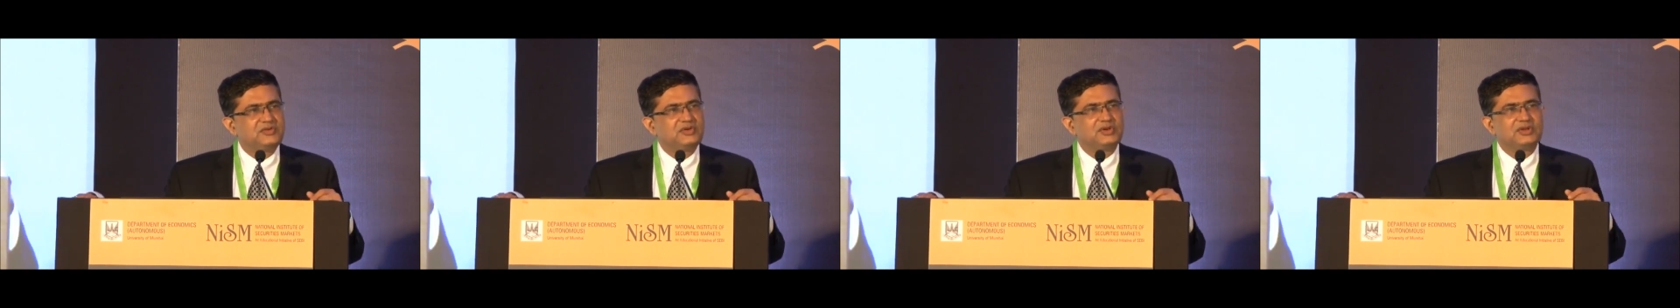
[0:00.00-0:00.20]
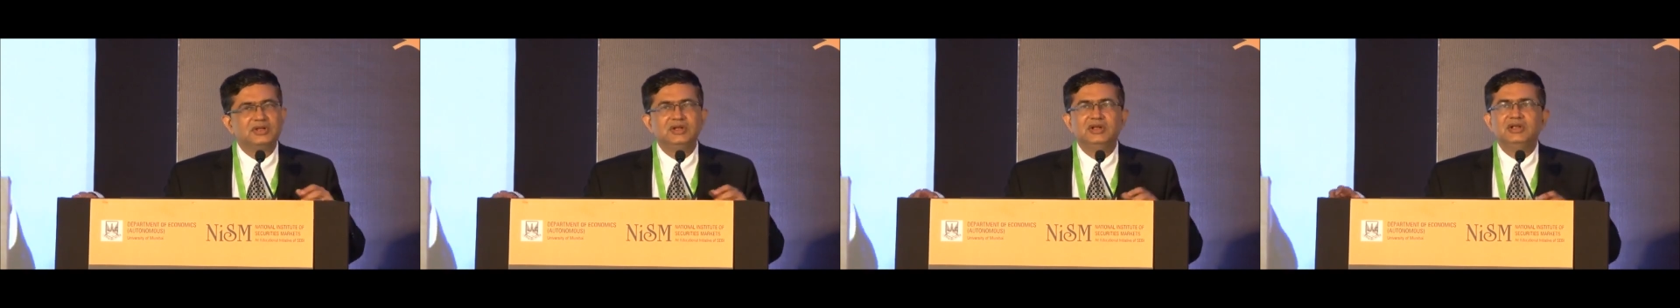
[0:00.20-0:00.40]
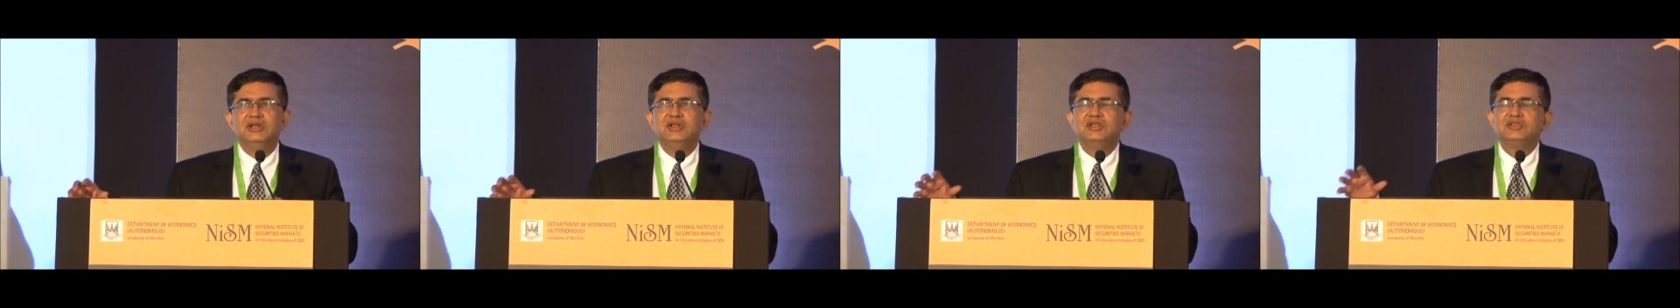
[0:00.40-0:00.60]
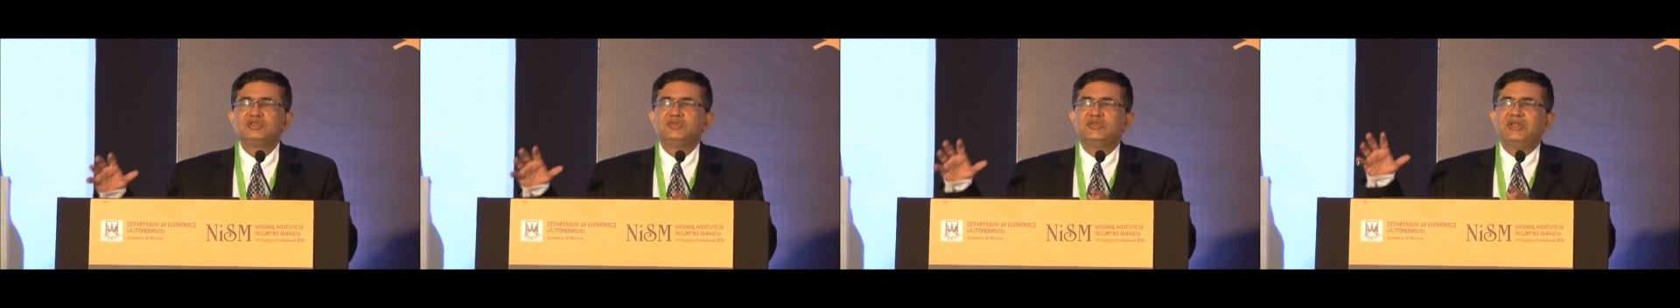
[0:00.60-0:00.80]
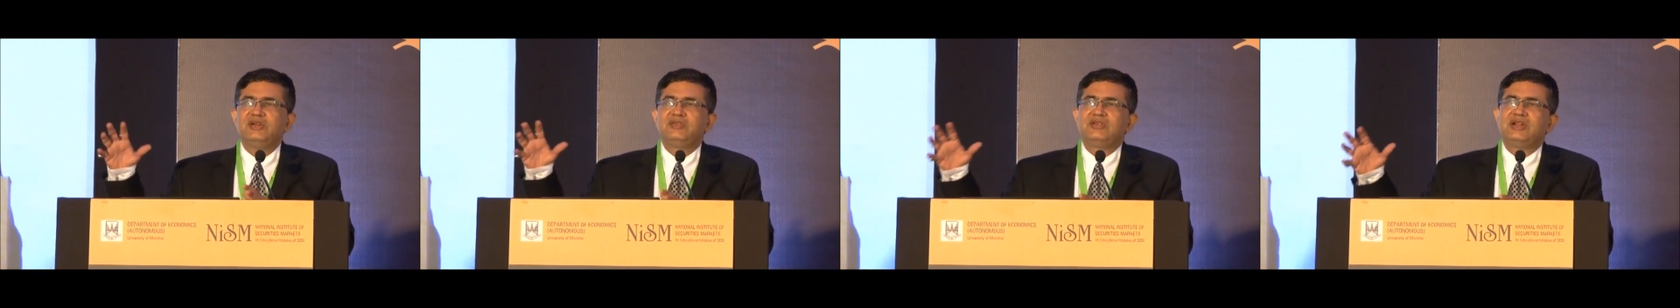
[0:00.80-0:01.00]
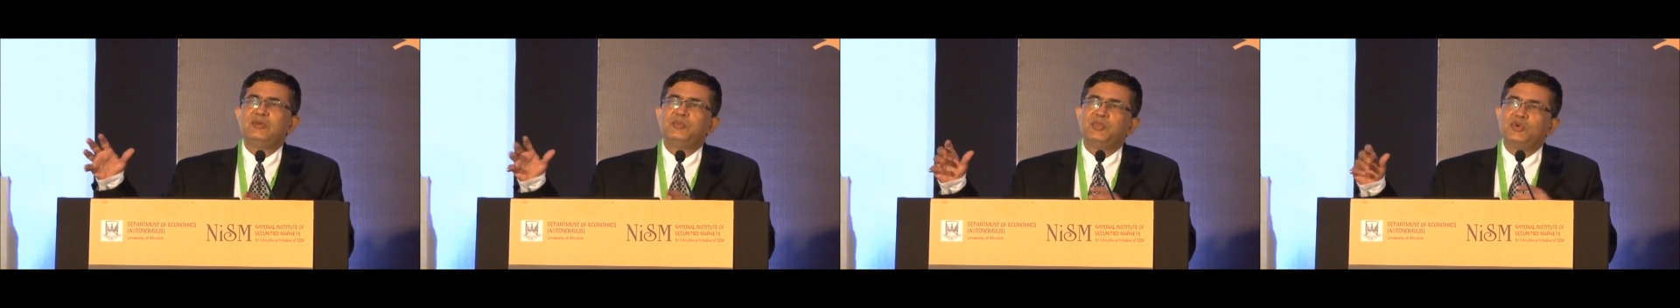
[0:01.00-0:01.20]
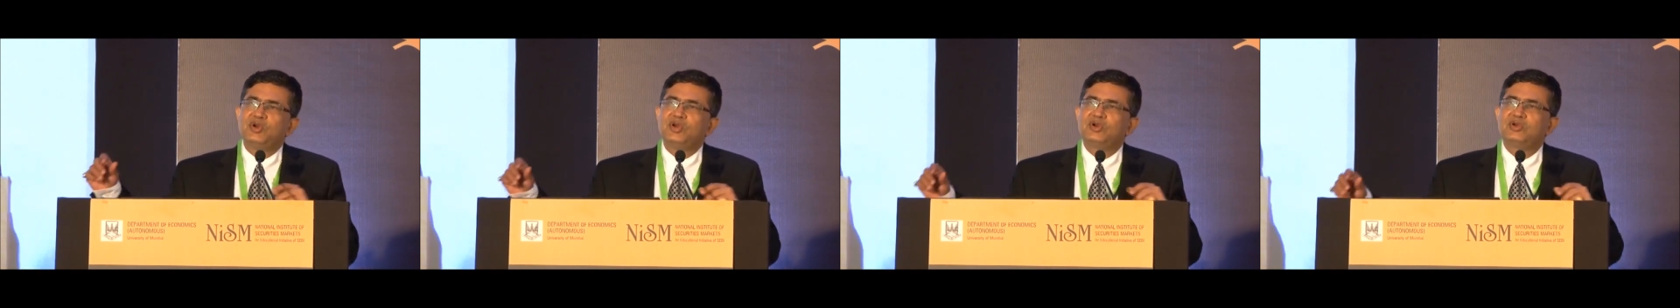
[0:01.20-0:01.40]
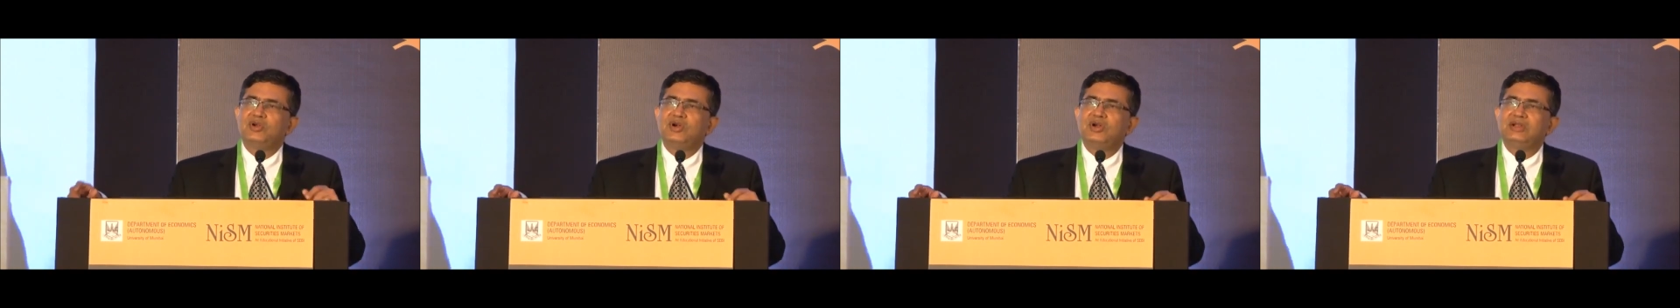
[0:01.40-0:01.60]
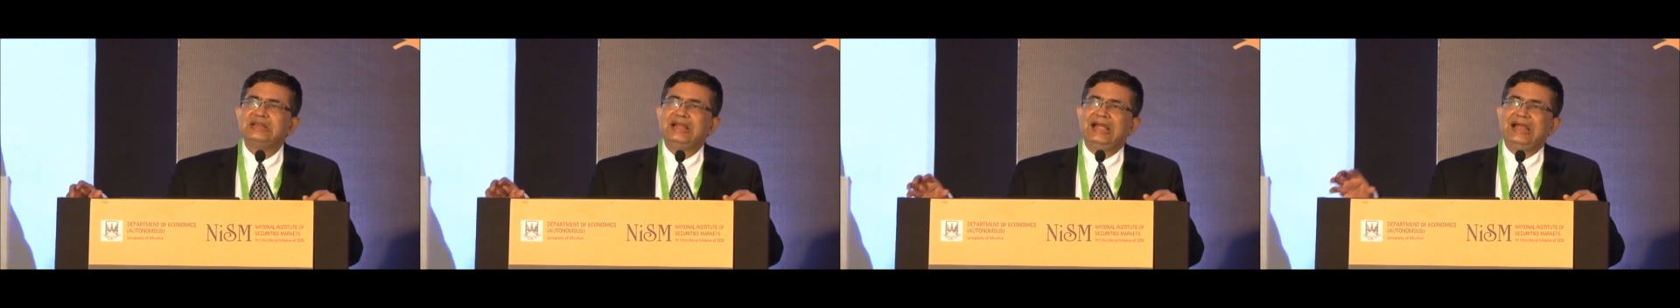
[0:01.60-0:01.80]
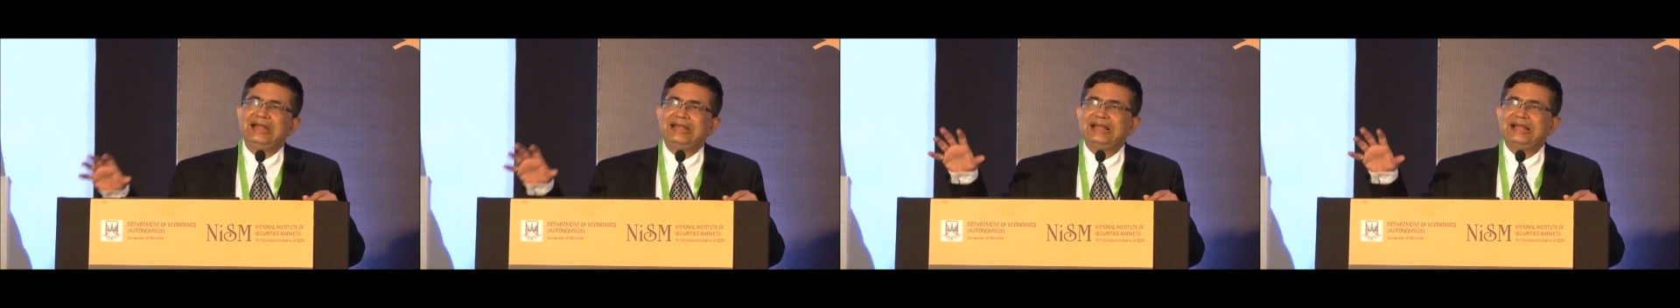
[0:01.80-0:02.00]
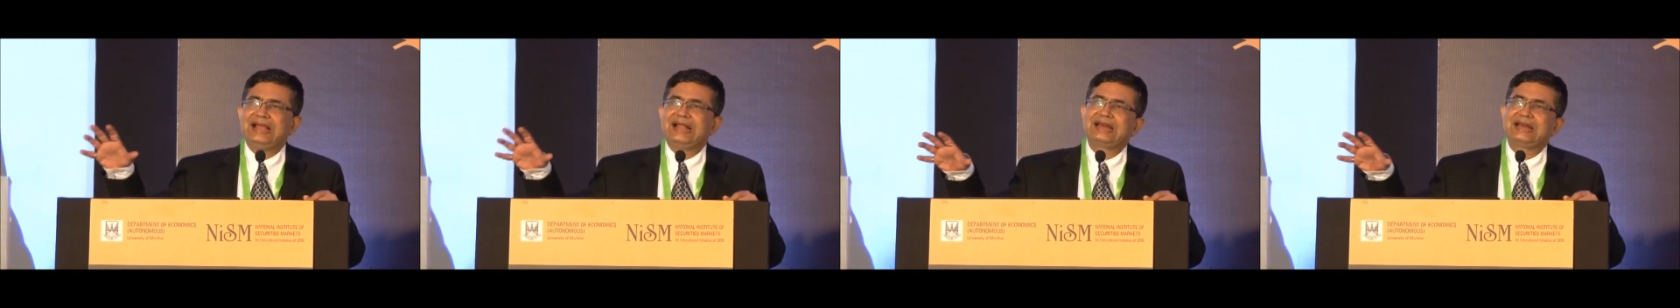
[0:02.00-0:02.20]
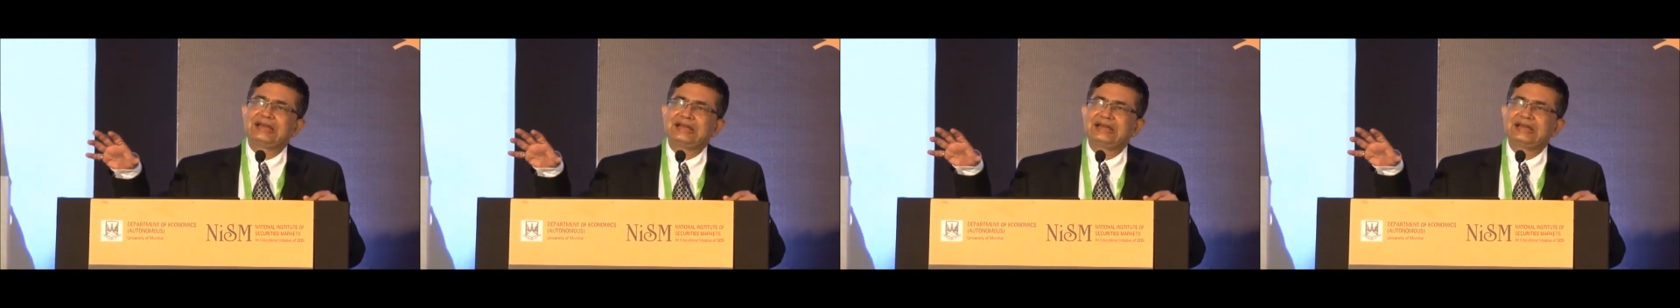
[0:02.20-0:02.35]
forth. So we have now put out the entire